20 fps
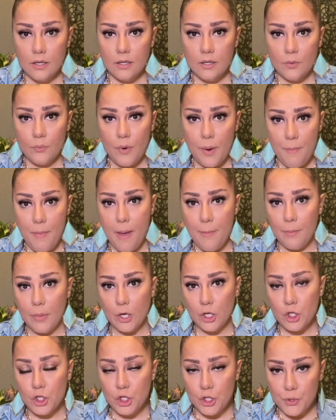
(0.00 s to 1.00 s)

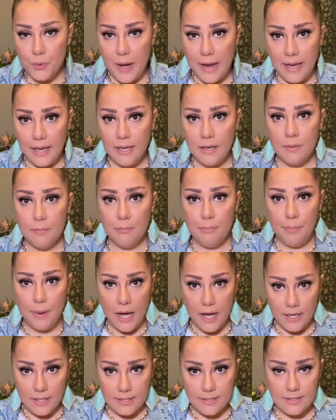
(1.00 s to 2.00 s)
Remember, train,
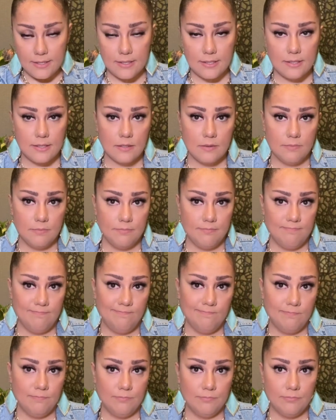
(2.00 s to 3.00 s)
bus,
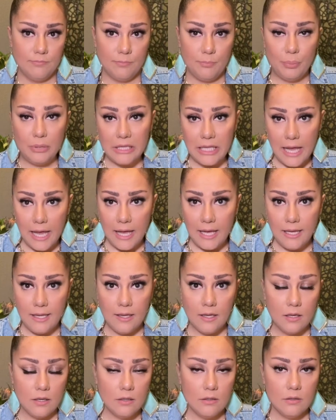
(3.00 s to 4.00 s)

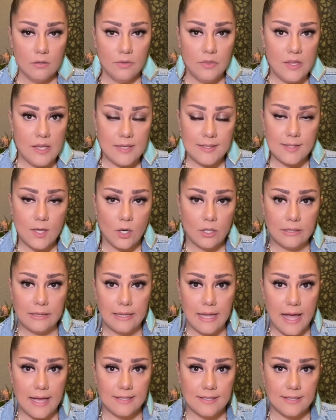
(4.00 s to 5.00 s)
plane, these are
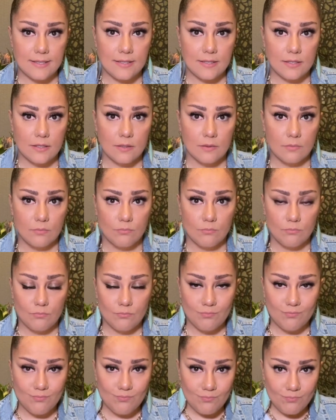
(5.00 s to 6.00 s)
less
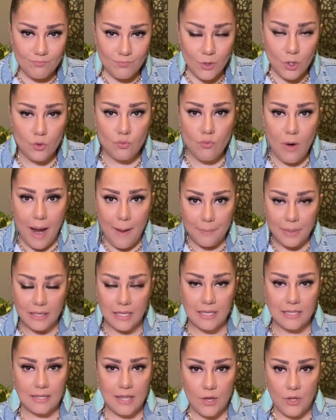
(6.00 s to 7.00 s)

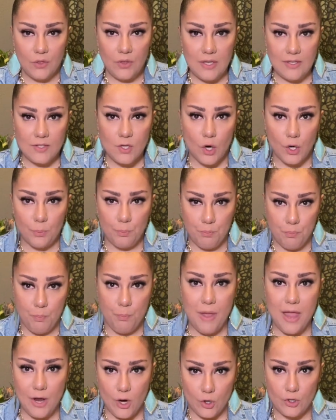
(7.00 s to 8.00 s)
cramped, these are
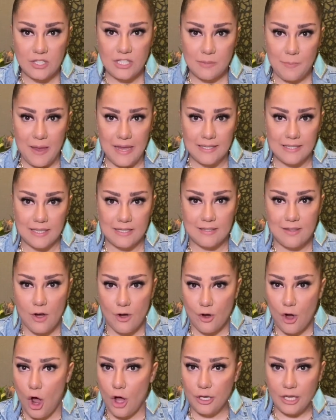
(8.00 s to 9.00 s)
bigger spaces,
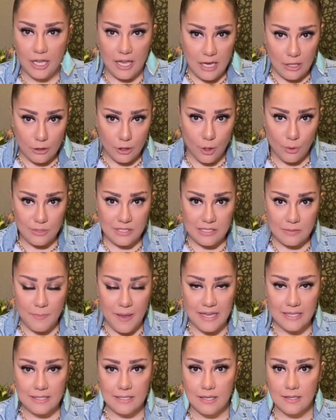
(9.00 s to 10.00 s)
they're not enclosed
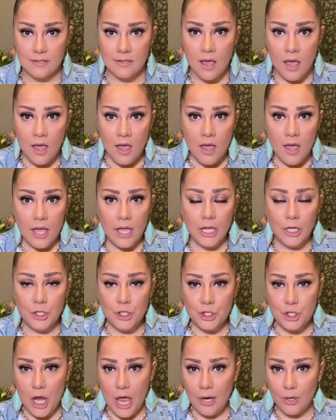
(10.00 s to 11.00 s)
spaces. In
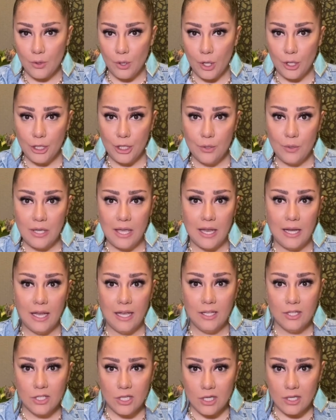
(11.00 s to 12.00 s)
general, you can
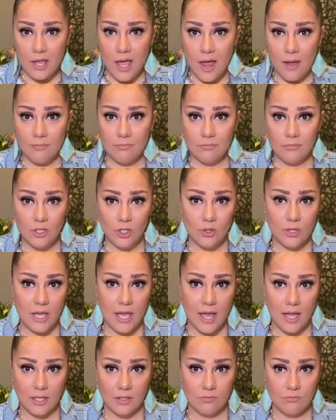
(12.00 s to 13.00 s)
enter them, you
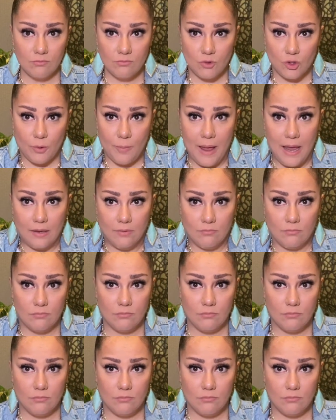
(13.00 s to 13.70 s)
can remain,